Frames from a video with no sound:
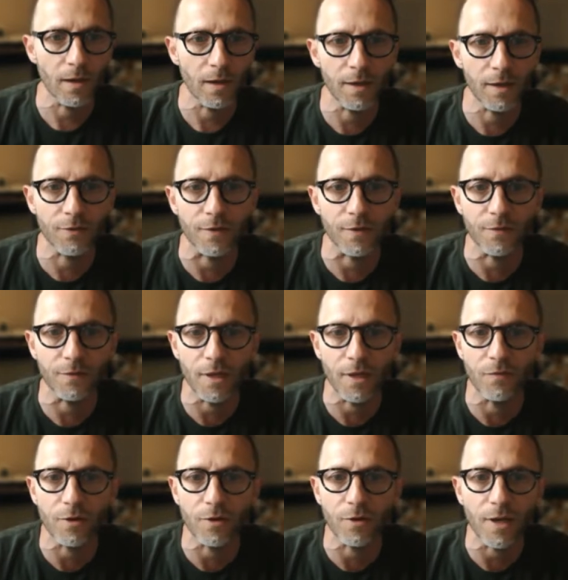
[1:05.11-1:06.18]
And as you can see, it
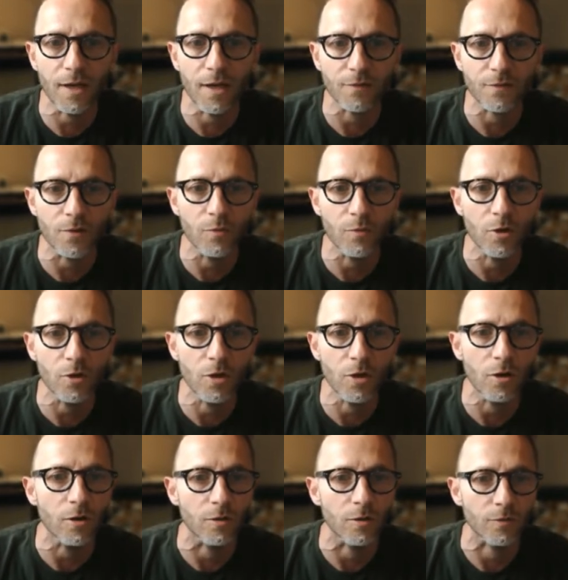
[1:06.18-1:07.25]
even has some
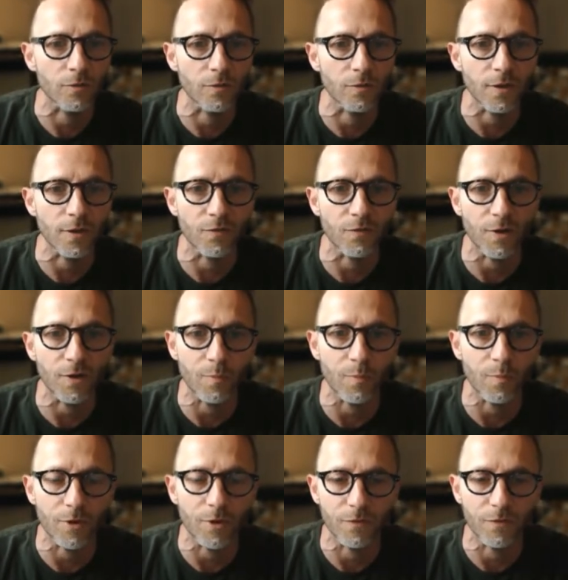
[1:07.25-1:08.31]
colors. So that's very
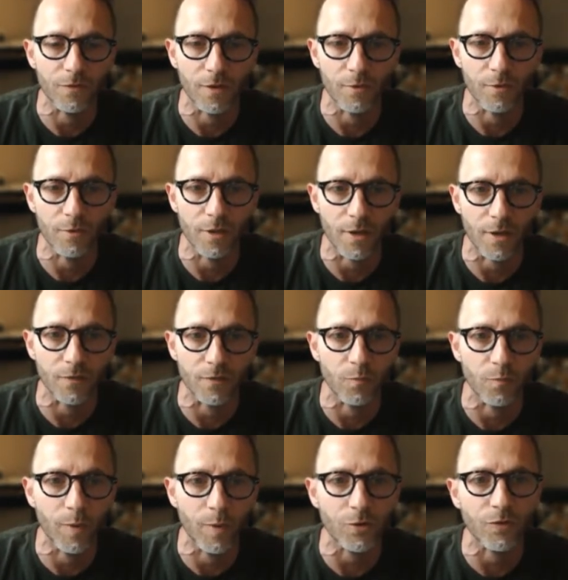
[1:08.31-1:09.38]
pretty, really nice,
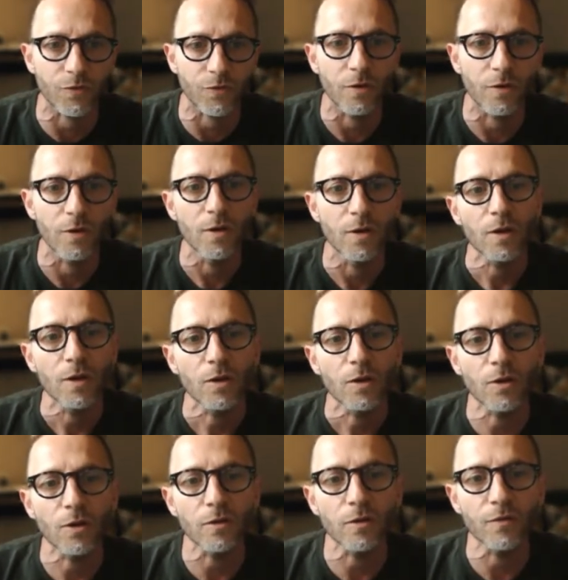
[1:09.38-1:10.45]
but
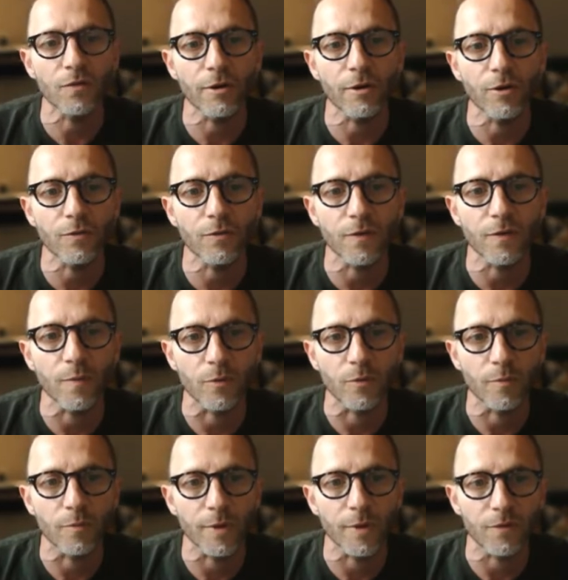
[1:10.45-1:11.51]
not very usable,
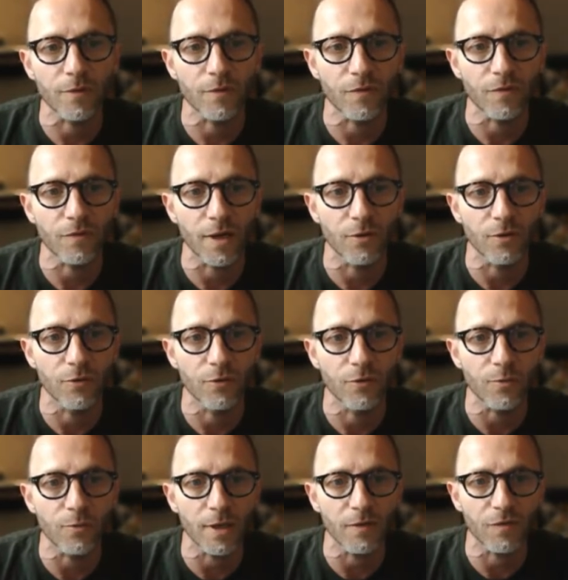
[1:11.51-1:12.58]
because if I do
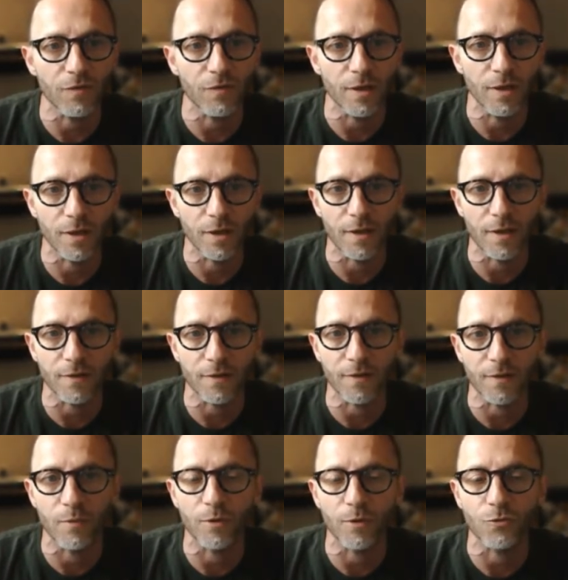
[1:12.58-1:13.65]
anything here, let's say
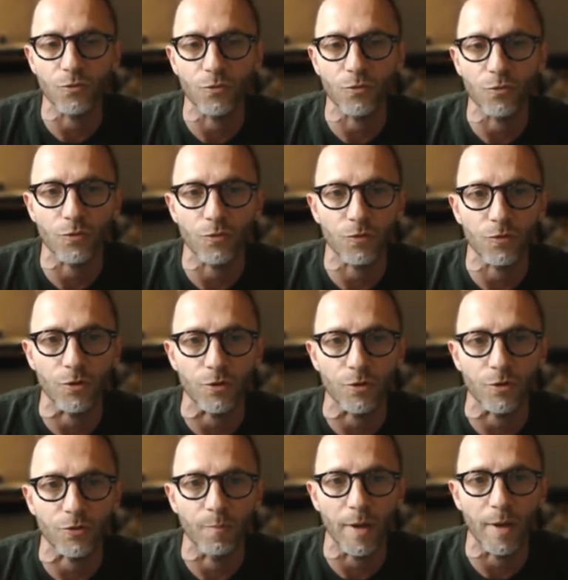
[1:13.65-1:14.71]
I want to
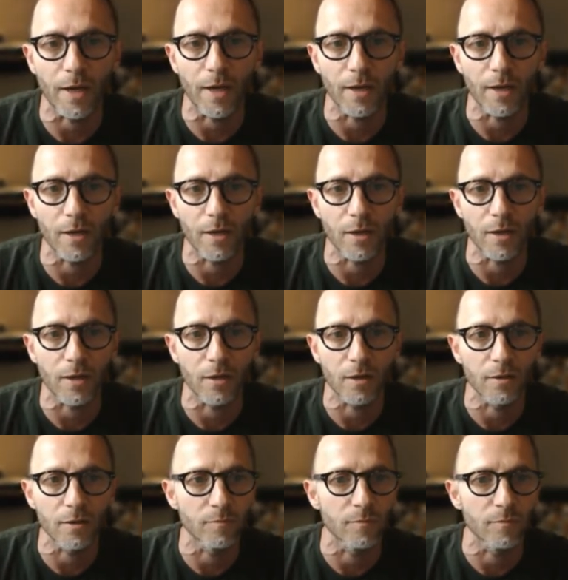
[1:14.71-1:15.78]
sort by
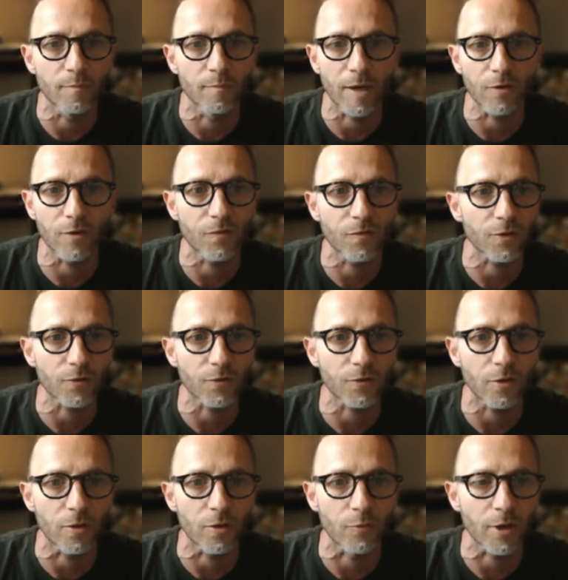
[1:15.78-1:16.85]
the first
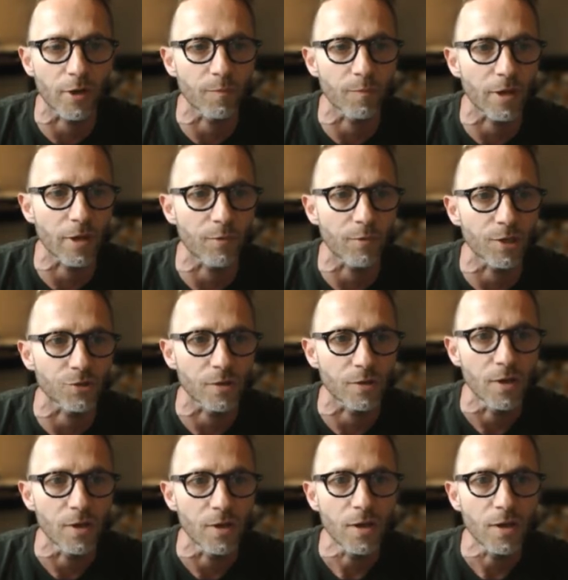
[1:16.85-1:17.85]
column, right, by region.